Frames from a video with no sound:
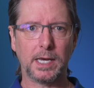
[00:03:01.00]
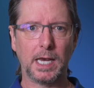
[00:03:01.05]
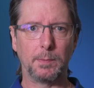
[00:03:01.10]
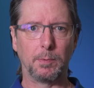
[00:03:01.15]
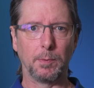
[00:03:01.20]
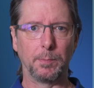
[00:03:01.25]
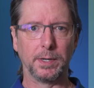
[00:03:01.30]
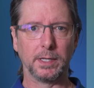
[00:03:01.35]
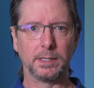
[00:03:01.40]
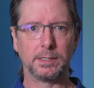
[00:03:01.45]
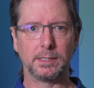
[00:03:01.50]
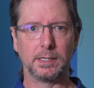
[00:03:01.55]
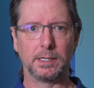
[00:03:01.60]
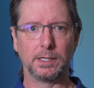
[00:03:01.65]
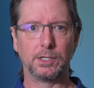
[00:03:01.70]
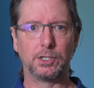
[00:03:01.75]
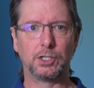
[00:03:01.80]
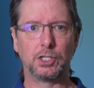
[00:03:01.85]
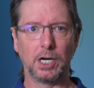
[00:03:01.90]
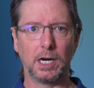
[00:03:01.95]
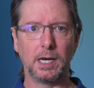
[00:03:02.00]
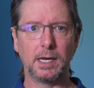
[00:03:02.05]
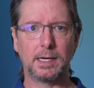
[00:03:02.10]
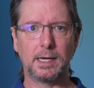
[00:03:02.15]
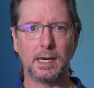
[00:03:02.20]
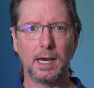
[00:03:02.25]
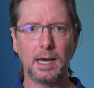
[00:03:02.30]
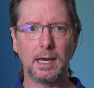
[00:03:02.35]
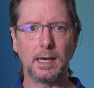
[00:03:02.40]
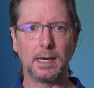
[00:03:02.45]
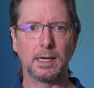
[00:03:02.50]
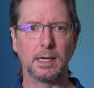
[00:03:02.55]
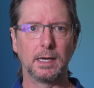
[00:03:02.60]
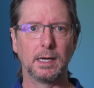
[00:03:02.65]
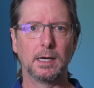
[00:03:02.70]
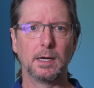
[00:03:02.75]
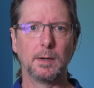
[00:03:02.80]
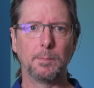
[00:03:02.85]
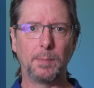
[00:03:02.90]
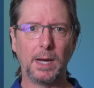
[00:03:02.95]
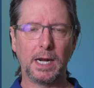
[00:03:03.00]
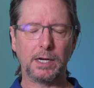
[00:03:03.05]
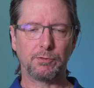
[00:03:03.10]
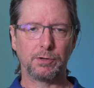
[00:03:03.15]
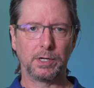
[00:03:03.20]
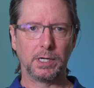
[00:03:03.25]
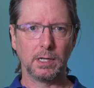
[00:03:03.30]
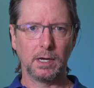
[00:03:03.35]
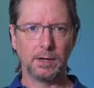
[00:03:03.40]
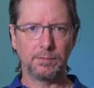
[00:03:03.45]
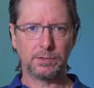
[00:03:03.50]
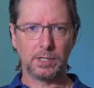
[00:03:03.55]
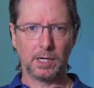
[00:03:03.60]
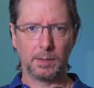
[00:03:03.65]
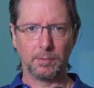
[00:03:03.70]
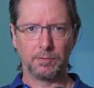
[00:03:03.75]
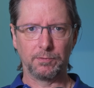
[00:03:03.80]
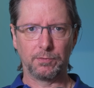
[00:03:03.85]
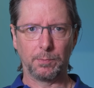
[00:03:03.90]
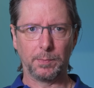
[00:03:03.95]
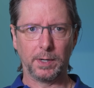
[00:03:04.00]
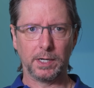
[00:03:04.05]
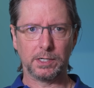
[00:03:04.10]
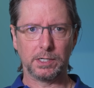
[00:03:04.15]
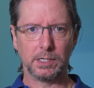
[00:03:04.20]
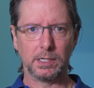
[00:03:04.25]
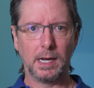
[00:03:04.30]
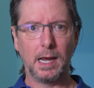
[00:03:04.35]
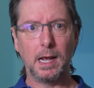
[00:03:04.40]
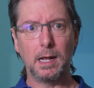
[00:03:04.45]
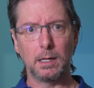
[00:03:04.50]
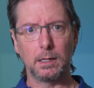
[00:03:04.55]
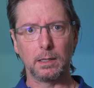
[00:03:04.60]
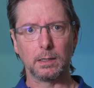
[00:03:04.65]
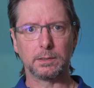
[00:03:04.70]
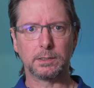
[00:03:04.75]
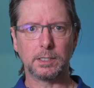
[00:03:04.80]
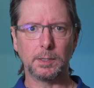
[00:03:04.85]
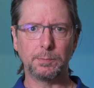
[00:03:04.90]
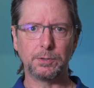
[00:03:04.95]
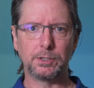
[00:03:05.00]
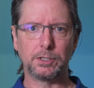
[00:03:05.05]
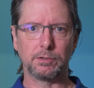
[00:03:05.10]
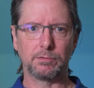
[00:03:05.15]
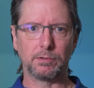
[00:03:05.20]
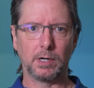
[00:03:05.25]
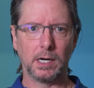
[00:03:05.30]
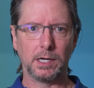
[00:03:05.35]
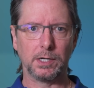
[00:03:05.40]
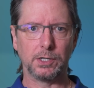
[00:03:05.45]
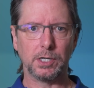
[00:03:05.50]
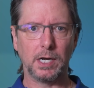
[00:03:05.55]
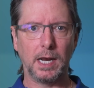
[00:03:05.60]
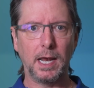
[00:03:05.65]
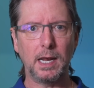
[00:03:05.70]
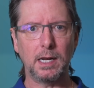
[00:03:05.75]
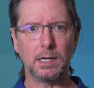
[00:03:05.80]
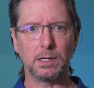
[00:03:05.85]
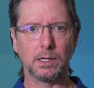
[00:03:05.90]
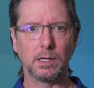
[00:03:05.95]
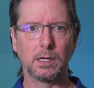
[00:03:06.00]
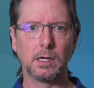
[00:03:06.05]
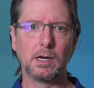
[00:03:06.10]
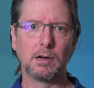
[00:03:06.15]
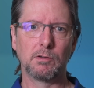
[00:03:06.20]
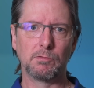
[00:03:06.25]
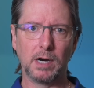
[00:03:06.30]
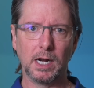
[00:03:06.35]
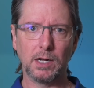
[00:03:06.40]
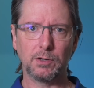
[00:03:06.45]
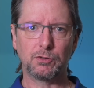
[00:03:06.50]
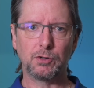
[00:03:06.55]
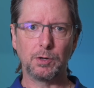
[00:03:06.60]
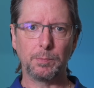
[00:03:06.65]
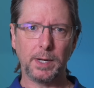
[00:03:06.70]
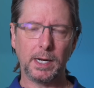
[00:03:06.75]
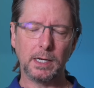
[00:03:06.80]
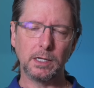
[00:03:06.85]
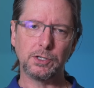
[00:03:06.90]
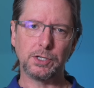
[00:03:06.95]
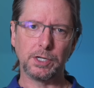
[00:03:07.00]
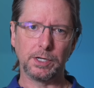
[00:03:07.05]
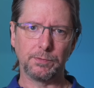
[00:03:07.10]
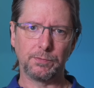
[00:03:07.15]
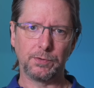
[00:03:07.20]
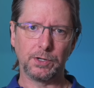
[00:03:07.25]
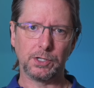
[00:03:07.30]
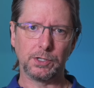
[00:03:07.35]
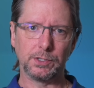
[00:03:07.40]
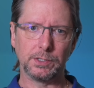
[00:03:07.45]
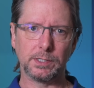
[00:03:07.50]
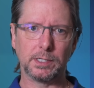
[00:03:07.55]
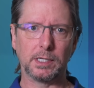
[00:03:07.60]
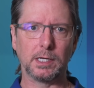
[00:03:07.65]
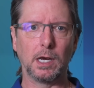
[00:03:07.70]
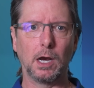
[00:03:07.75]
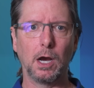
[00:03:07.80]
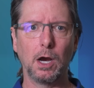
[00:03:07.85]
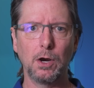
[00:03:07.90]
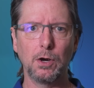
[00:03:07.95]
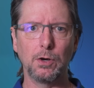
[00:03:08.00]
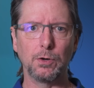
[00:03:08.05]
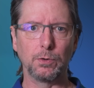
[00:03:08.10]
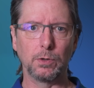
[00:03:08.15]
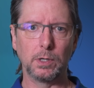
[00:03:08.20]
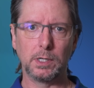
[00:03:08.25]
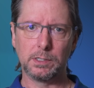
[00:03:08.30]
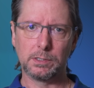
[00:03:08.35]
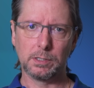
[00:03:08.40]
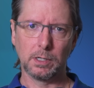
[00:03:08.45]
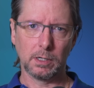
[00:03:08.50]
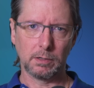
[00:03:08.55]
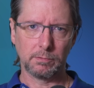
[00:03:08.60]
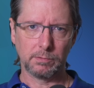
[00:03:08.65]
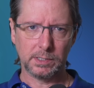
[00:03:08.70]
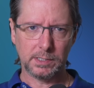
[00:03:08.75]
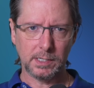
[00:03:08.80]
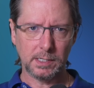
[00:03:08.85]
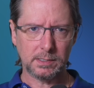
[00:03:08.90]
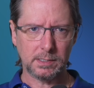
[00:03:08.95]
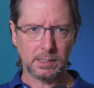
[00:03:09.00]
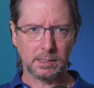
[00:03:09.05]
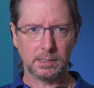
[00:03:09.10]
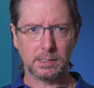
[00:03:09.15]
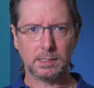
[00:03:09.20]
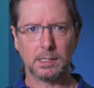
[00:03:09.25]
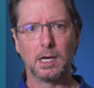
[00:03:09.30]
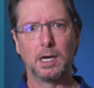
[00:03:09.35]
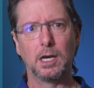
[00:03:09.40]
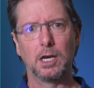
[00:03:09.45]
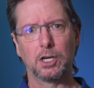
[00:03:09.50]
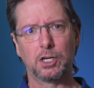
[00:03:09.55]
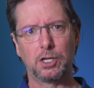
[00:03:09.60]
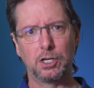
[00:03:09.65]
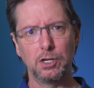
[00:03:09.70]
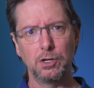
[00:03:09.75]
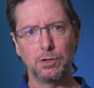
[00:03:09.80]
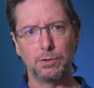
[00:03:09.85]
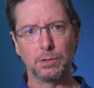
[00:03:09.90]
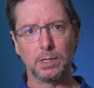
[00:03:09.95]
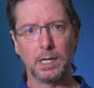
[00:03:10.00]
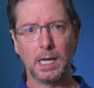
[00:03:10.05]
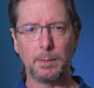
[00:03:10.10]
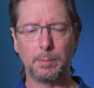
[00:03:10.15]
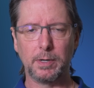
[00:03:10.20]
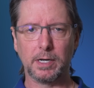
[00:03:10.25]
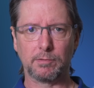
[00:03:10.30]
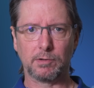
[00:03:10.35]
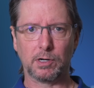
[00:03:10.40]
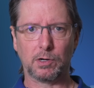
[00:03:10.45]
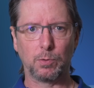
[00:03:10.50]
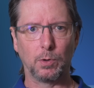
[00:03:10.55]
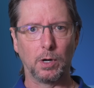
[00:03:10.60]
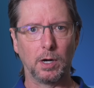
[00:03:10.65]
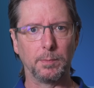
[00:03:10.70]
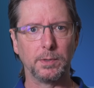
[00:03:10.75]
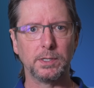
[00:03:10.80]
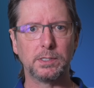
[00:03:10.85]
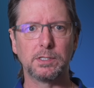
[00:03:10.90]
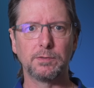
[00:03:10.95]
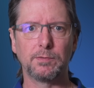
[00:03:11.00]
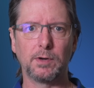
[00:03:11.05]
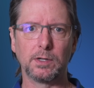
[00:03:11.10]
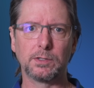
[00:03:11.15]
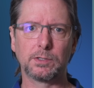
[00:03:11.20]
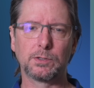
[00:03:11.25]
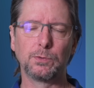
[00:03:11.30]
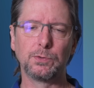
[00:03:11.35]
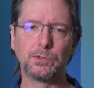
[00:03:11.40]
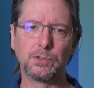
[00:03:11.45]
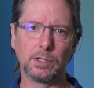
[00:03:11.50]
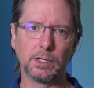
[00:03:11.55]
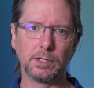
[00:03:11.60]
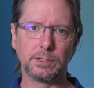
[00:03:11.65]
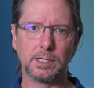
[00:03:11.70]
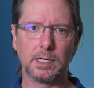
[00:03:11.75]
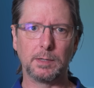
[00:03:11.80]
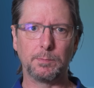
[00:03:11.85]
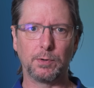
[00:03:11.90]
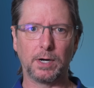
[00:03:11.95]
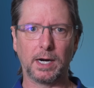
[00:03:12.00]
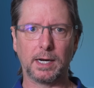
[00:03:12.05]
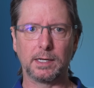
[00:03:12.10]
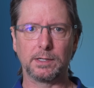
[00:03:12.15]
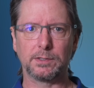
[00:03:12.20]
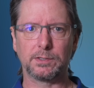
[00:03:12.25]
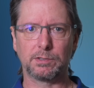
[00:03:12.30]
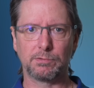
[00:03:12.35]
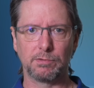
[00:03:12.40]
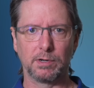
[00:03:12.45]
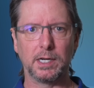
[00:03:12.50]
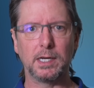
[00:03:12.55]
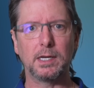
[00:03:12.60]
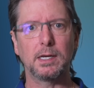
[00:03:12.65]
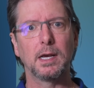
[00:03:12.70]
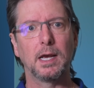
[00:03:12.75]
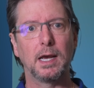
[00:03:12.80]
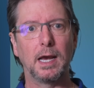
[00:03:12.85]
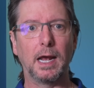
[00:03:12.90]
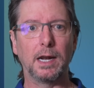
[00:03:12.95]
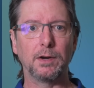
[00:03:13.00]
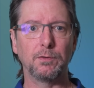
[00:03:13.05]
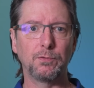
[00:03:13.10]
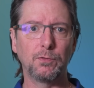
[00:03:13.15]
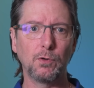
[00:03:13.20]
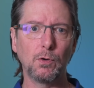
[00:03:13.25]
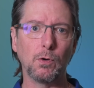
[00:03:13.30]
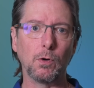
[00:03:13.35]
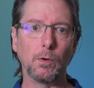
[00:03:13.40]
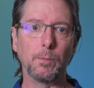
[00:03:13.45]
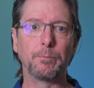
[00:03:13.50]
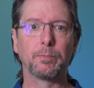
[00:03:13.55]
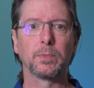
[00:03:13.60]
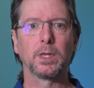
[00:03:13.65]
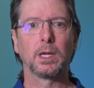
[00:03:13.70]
capability. JK. Battery lifetime information. L. Temperature range. N. Round trip energy efficiency. O. Internal resistance. Q. Labelling requirements of Articles 13 brackets 3 and 4.